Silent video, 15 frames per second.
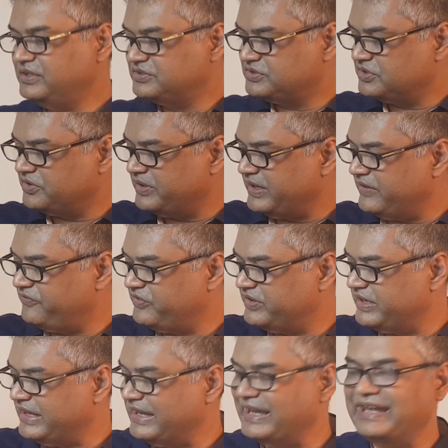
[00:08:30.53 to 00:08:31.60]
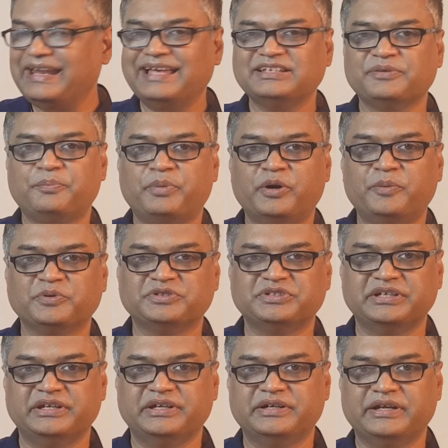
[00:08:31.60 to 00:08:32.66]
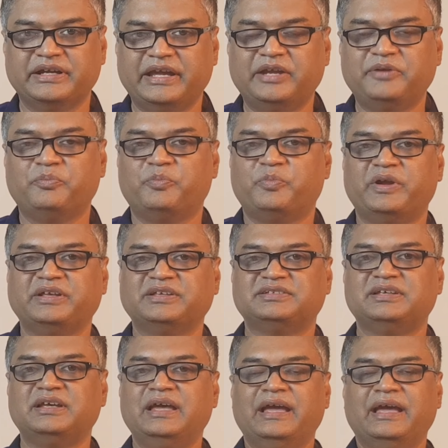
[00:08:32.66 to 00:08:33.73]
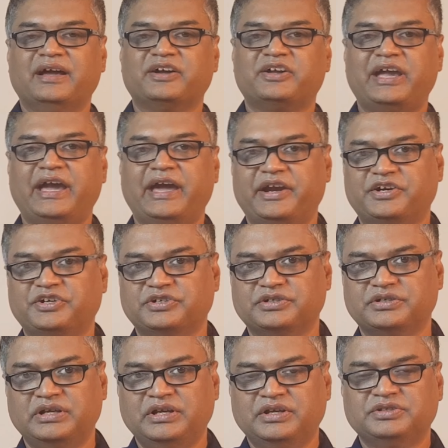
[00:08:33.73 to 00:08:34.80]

So if it has a purpose here, it brings a character.